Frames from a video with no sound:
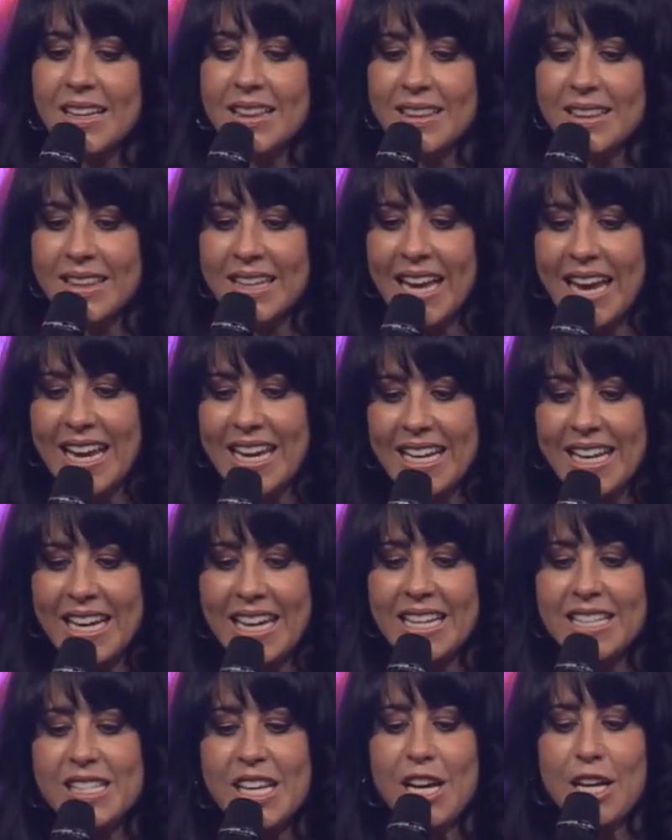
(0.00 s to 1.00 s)

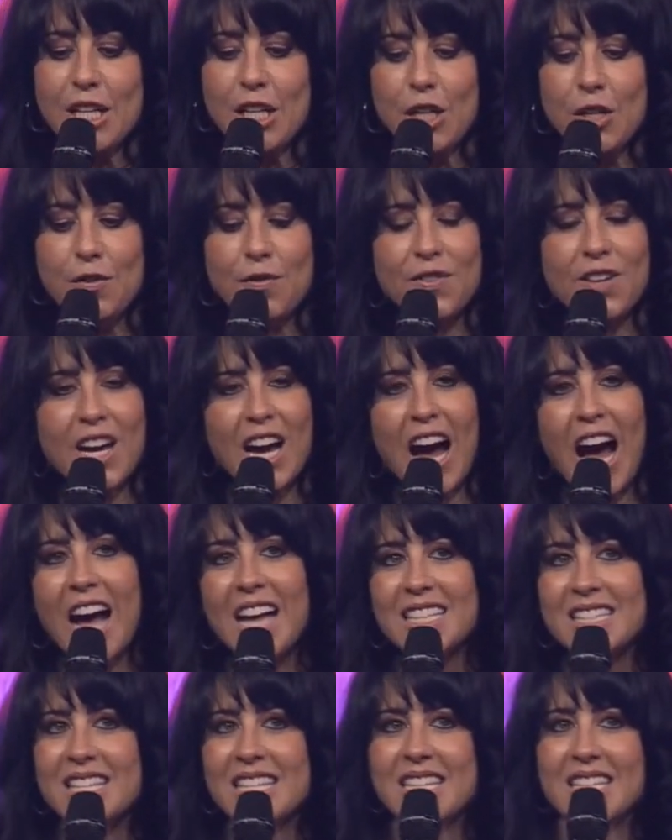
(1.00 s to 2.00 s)
Ladies, you've
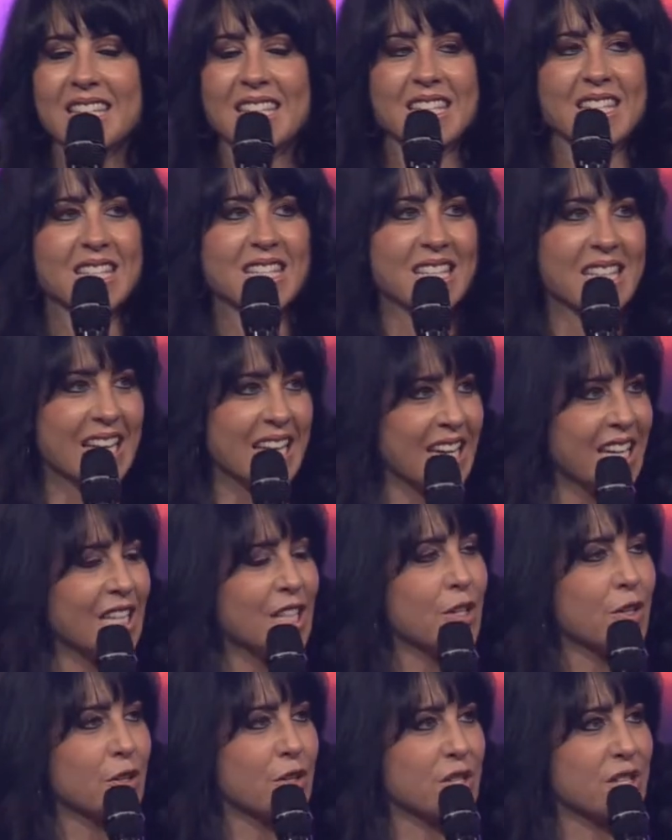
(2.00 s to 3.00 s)
got to
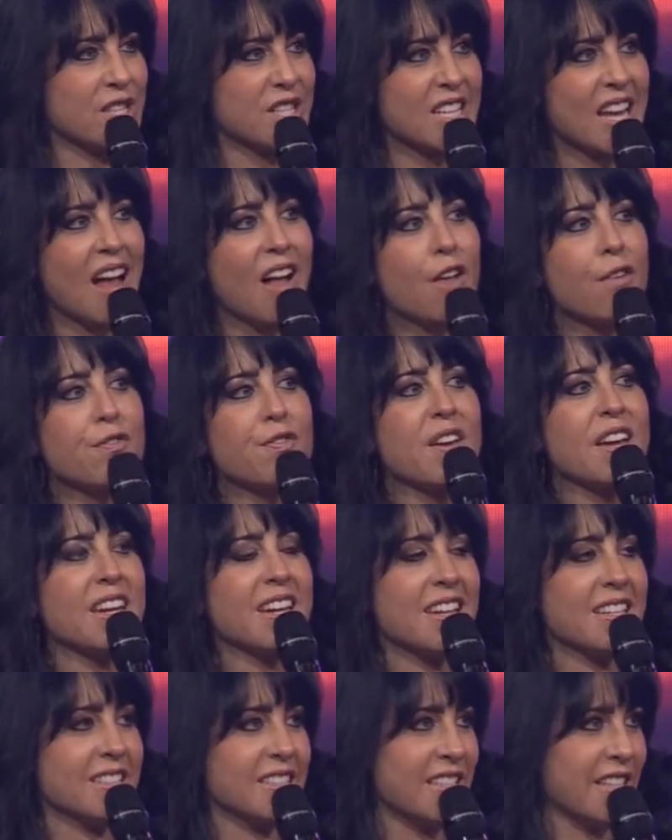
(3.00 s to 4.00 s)
see yourself
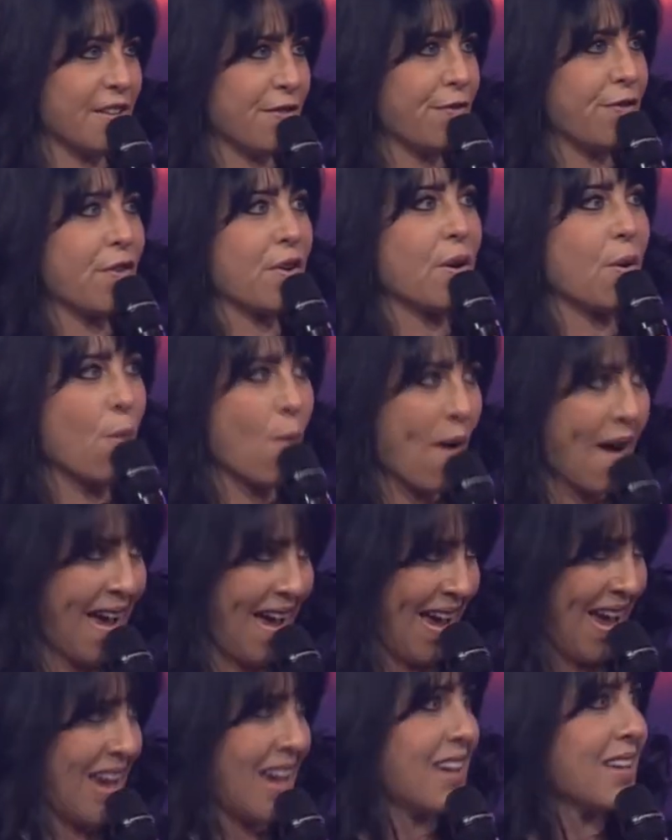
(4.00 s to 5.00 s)
in a different
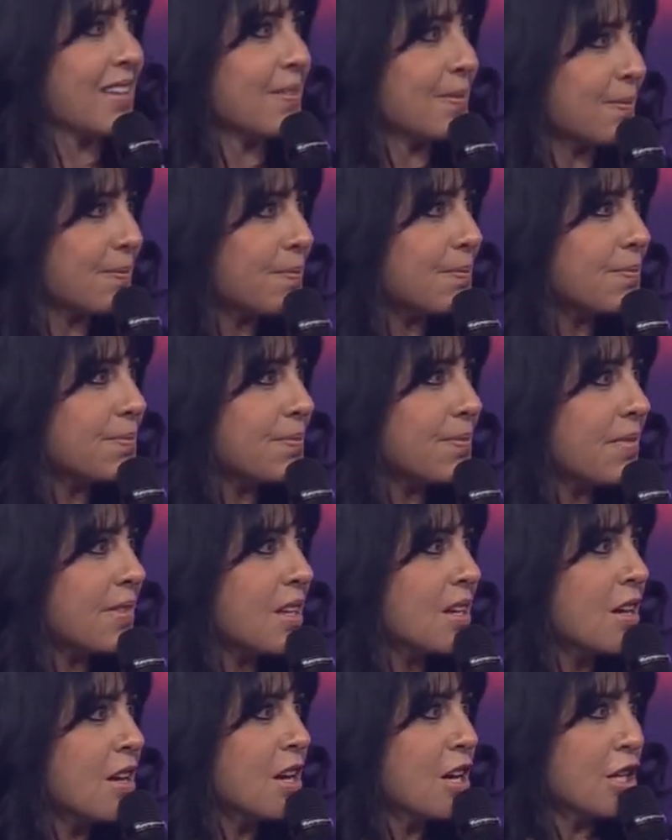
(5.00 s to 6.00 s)
way.
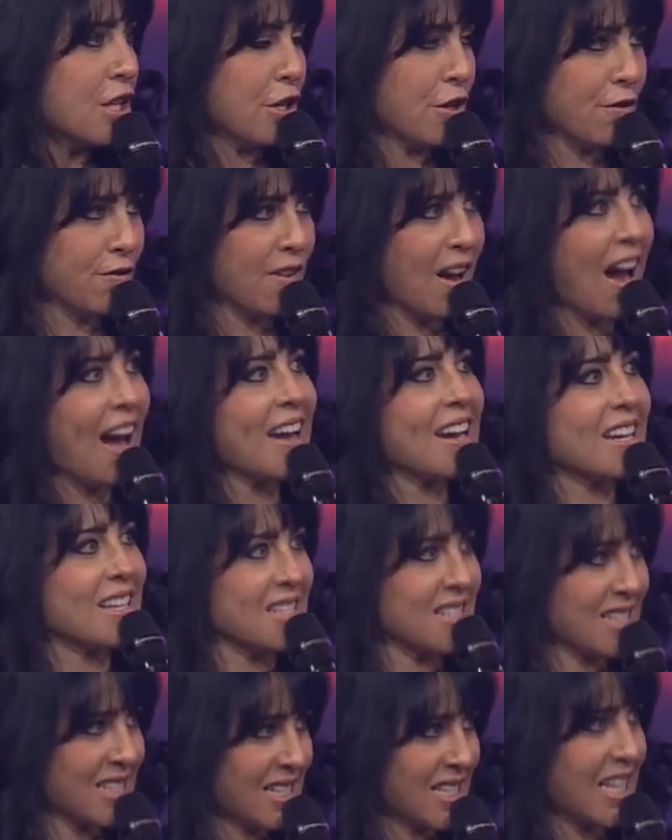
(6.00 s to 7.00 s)
You've got to
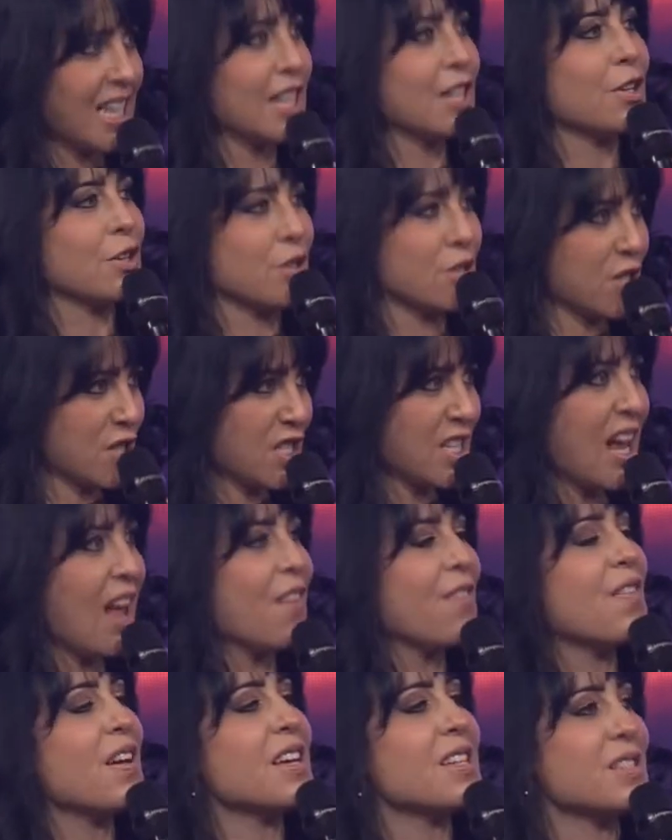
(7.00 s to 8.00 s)
see
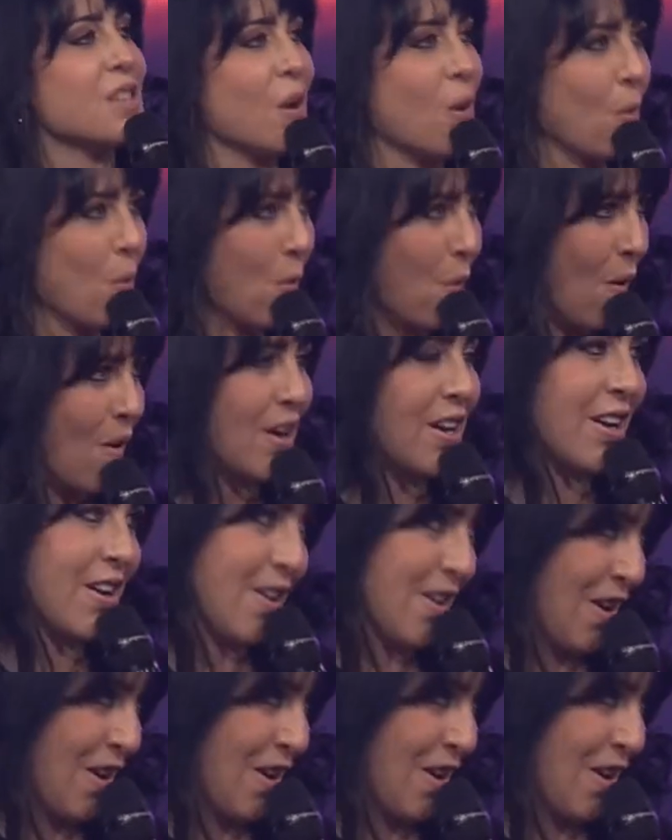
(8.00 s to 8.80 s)
yourself as a warrior